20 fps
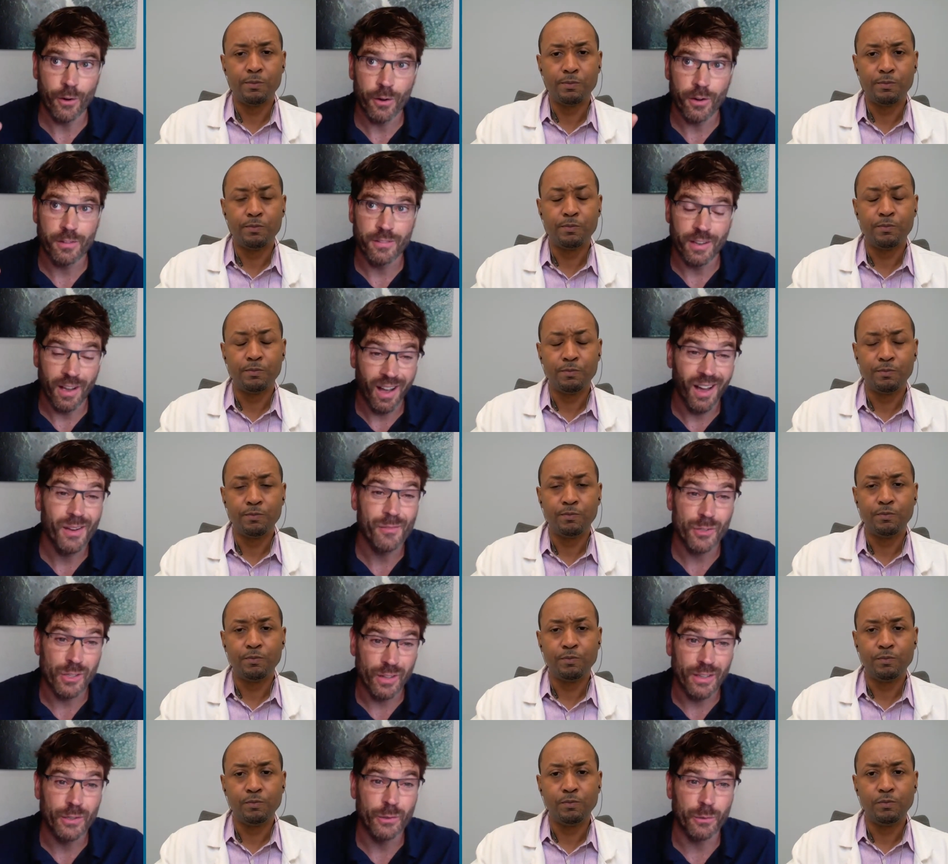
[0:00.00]
Speaker 1: are a ton of
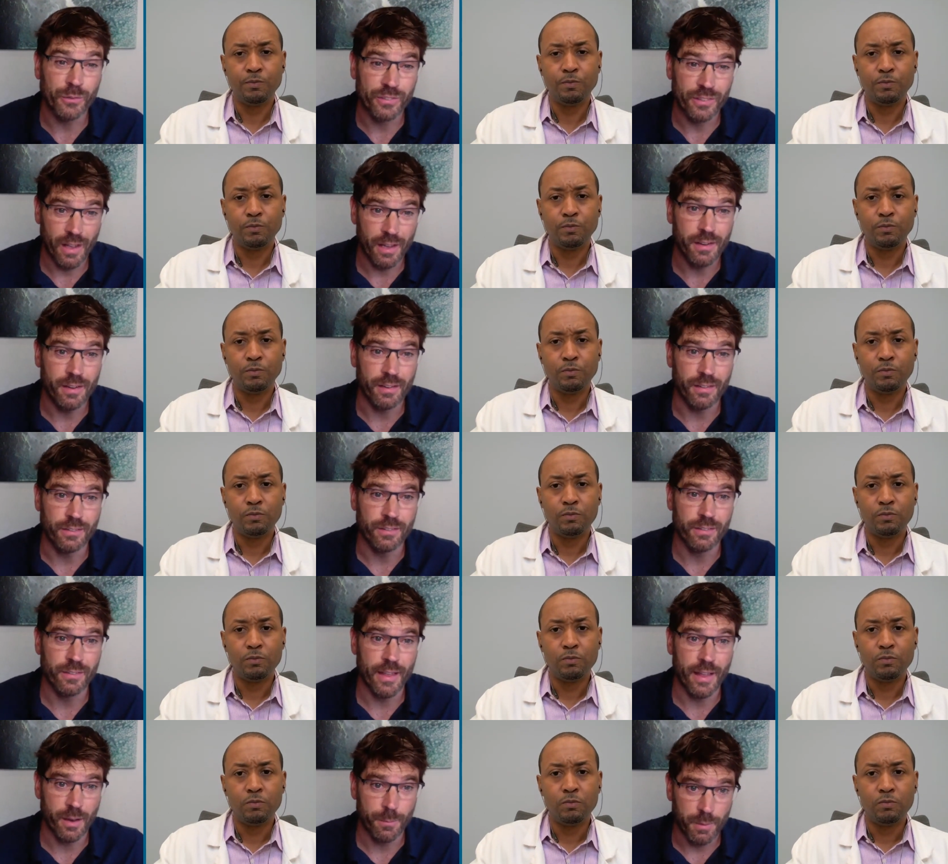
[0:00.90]
clinical studies
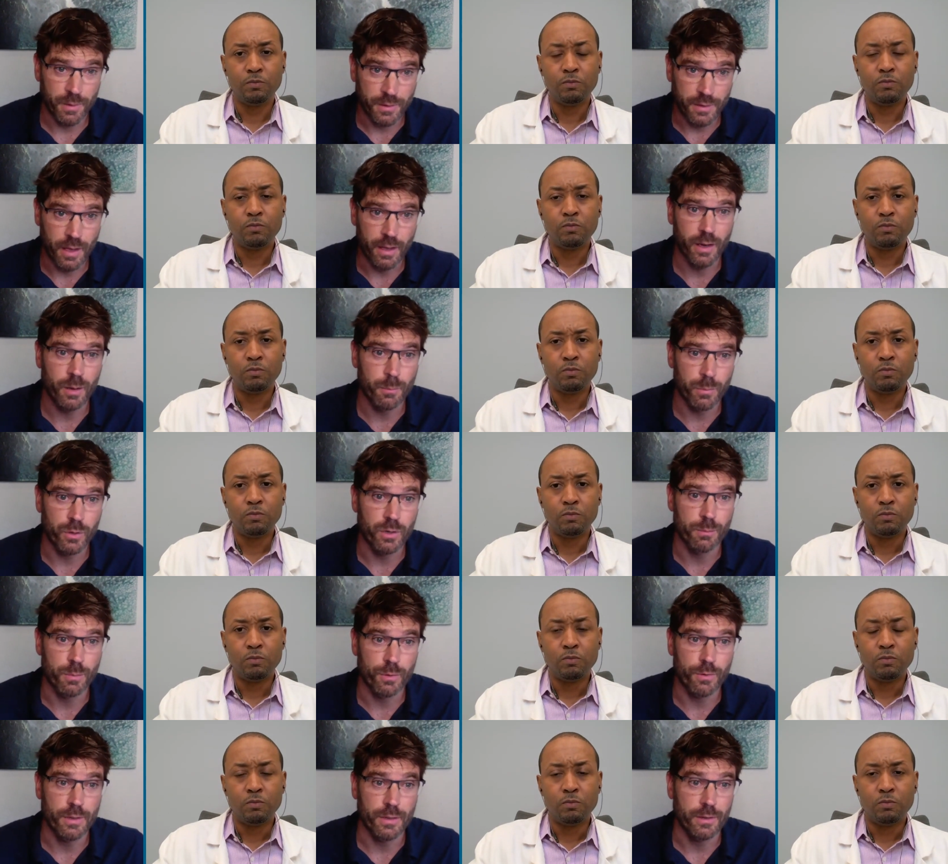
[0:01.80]
that have been done on
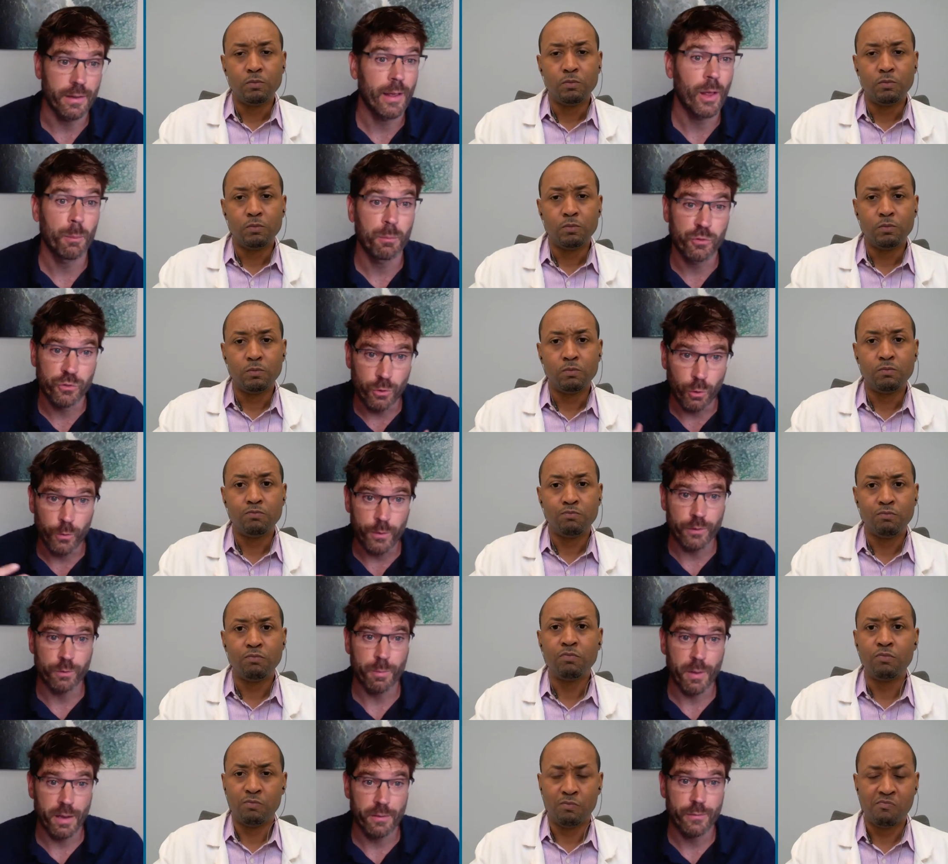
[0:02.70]
berberine to help show
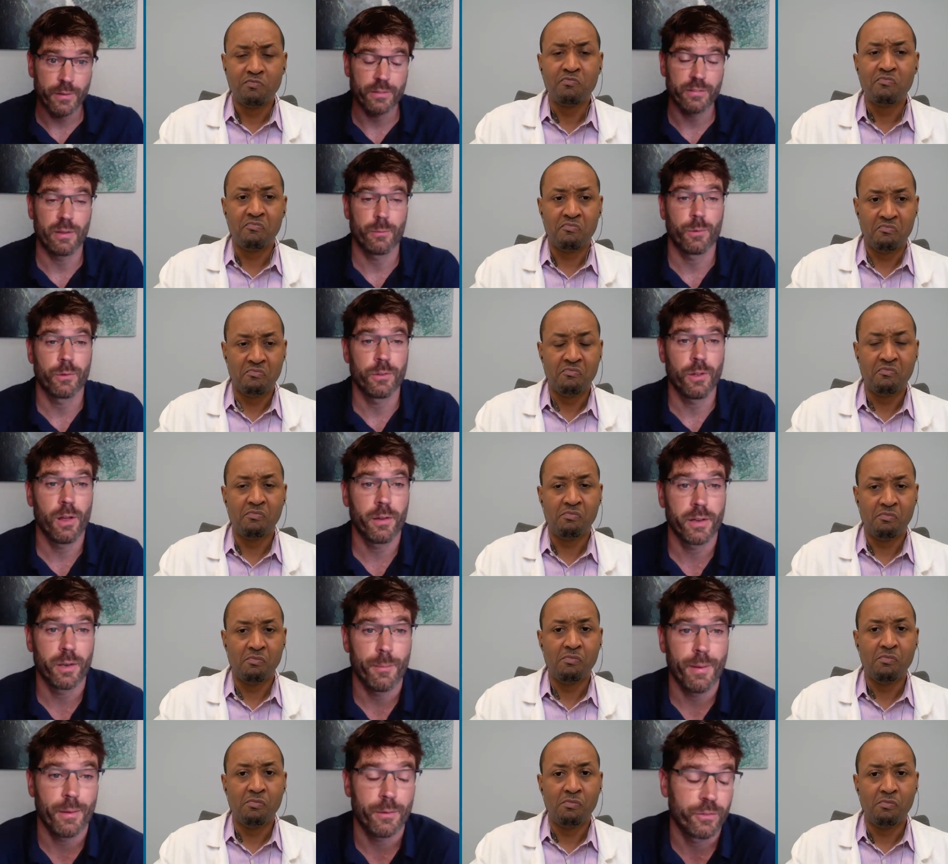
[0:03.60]
these benefits that we're
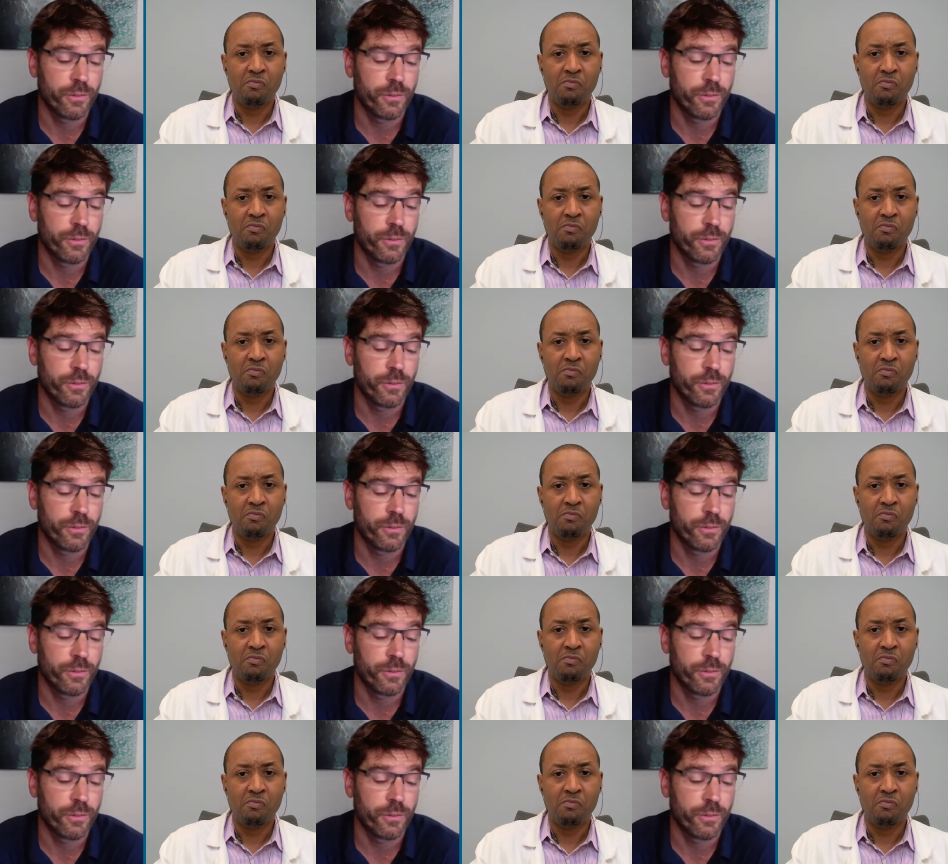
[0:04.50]
talking about.